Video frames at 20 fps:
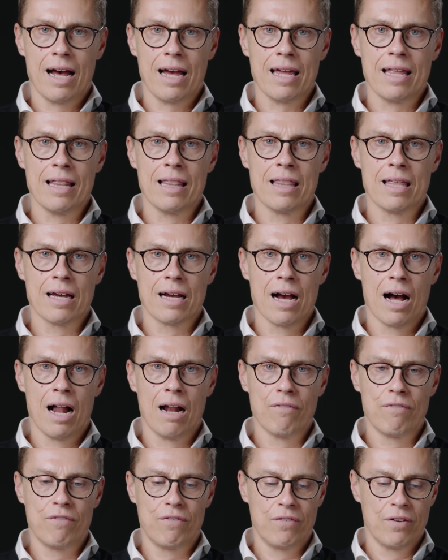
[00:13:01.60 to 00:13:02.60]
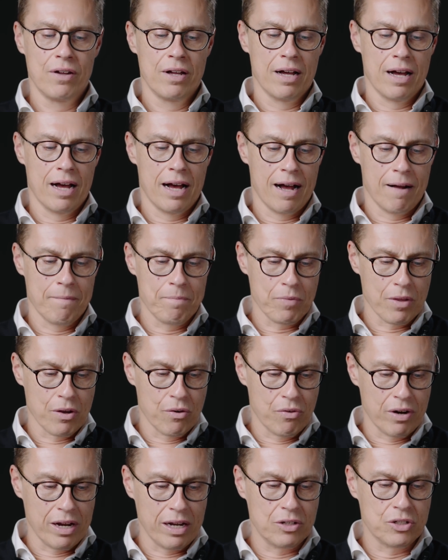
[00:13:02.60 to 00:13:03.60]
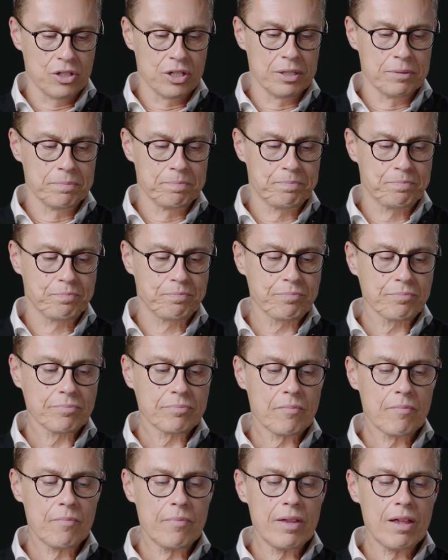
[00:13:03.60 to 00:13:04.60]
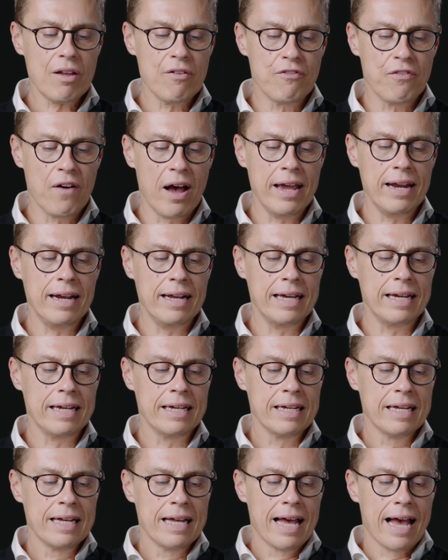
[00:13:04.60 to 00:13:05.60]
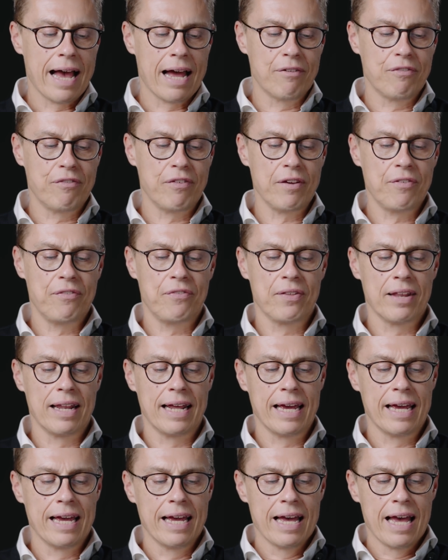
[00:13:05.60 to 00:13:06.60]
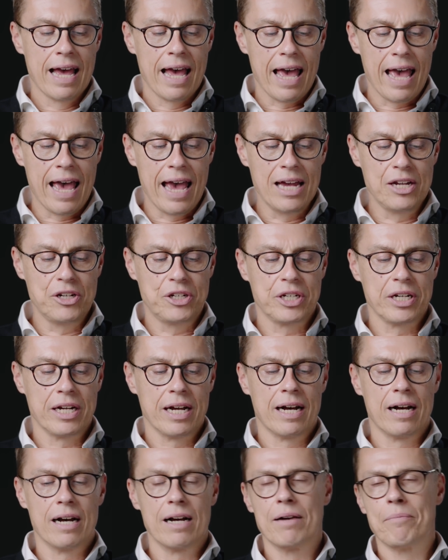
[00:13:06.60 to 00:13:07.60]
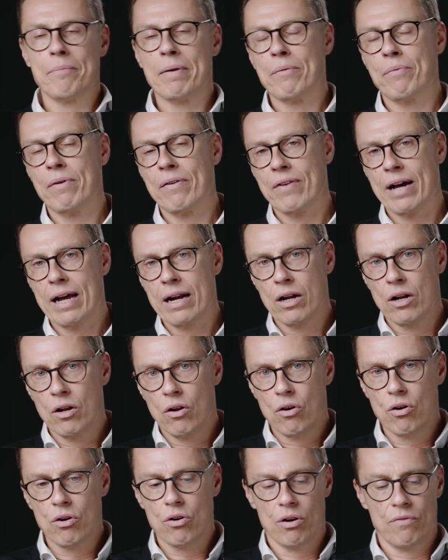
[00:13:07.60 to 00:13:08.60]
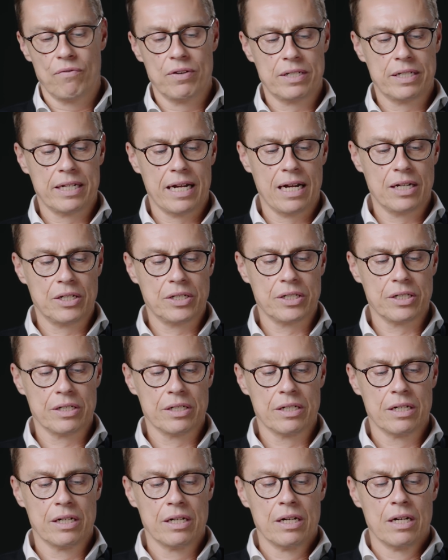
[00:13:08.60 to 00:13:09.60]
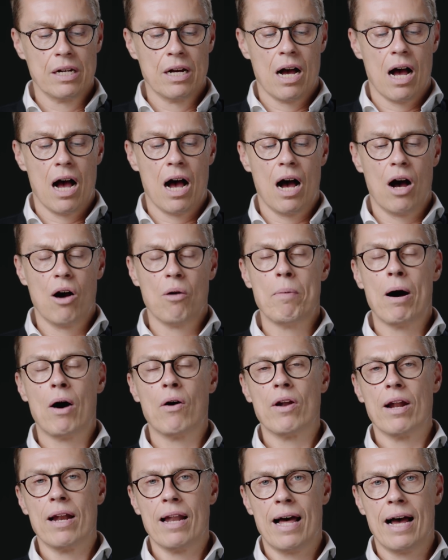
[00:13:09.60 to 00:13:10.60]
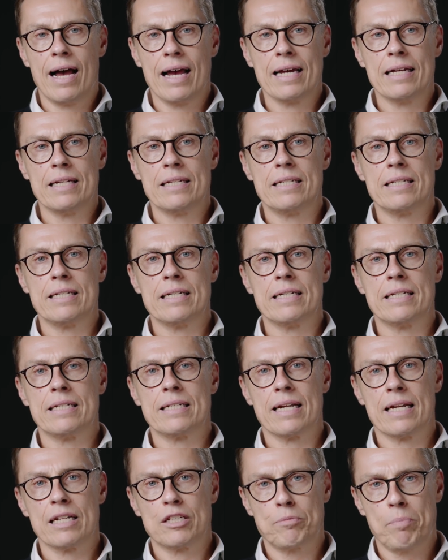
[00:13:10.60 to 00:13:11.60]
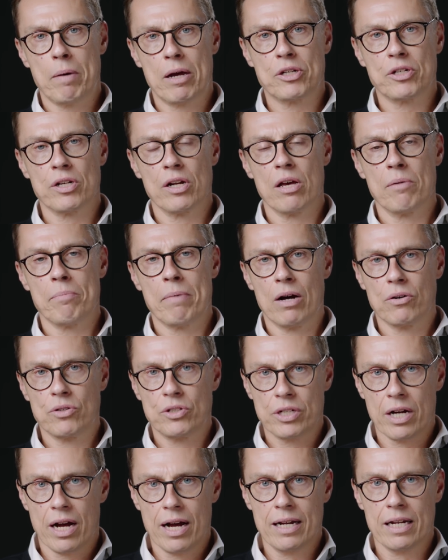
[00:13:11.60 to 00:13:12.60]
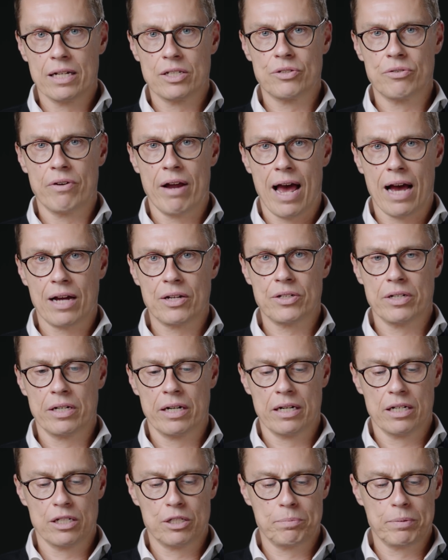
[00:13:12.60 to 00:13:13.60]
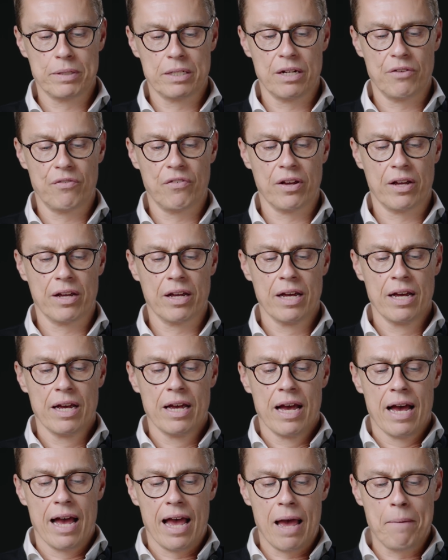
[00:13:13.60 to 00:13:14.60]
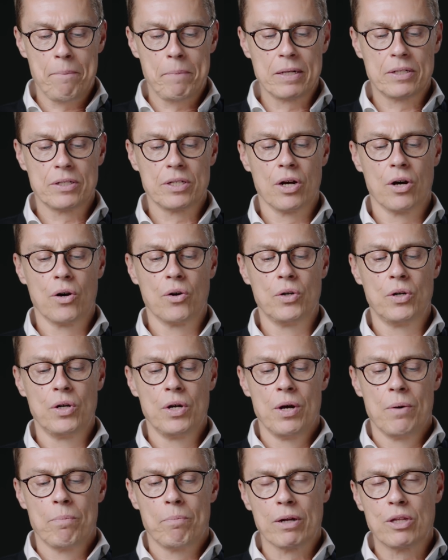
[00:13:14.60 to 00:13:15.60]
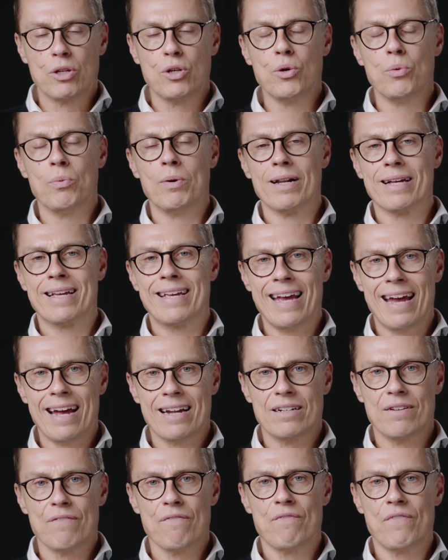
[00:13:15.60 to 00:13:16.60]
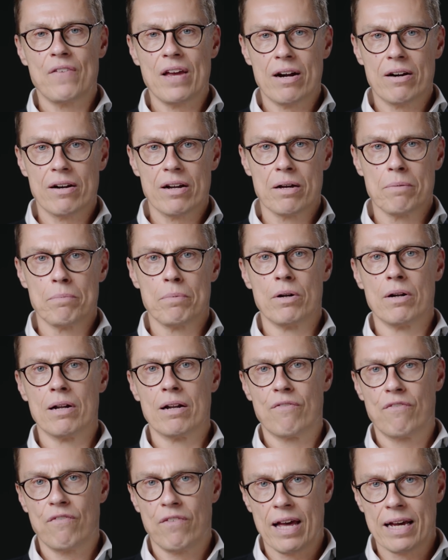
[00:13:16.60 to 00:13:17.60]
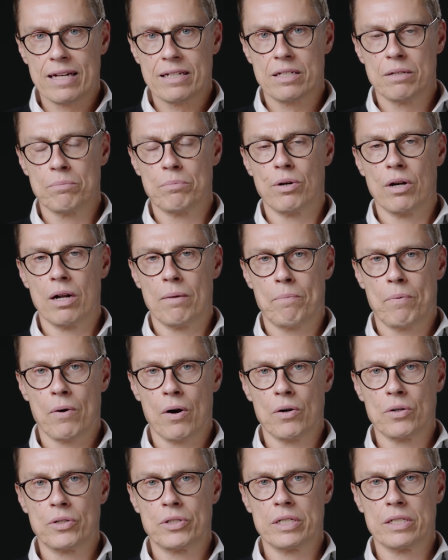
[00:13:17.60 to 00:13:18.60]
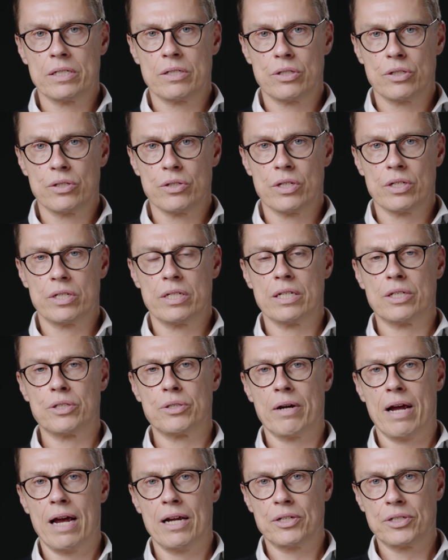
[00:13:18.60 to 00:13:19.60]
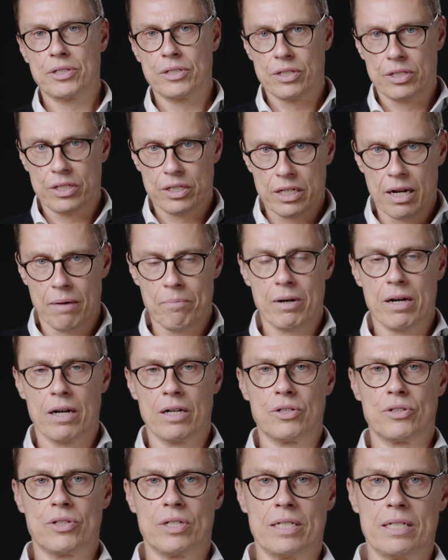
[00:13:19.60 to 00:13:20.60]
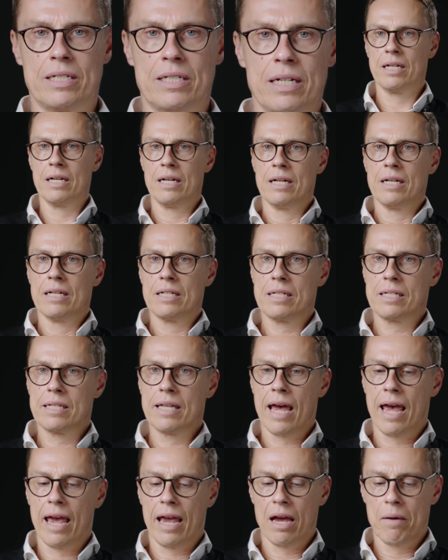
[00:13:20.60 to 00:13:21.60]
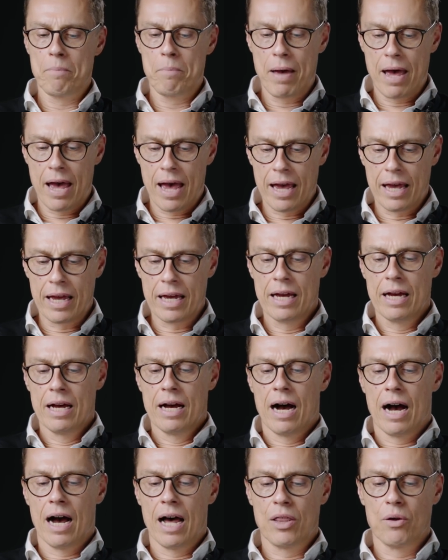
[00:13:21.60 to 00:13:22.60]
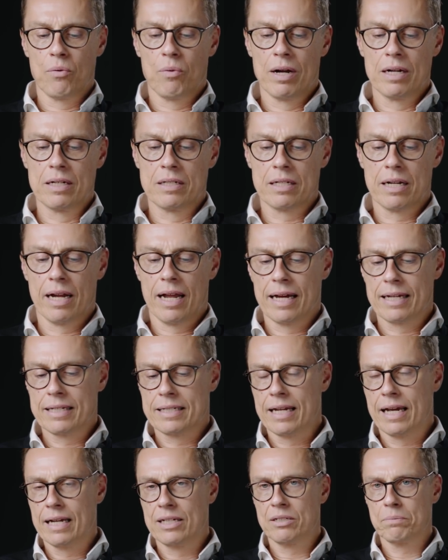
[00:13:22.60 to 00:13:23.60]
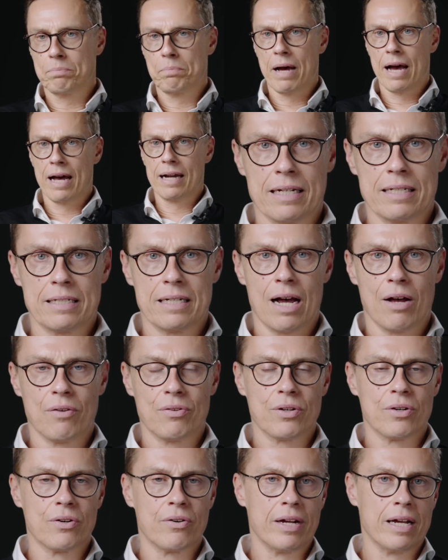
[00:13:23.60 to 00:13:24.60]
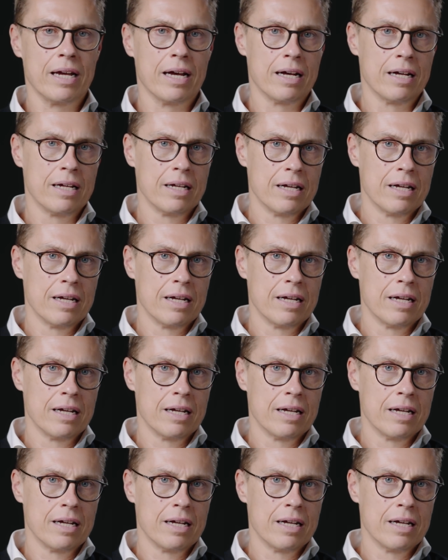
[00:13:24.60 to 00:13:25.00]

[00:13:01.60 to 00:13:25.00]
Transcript: in the Gulf region. Finally, and fifthly, Asia. I mean, we've had a long conversation about alliances and especially about China's reaction in a specific episode, but you will get variable and flexible approaches to the situation. Some countries staying at bay, other ones like, say, Japan and South Korea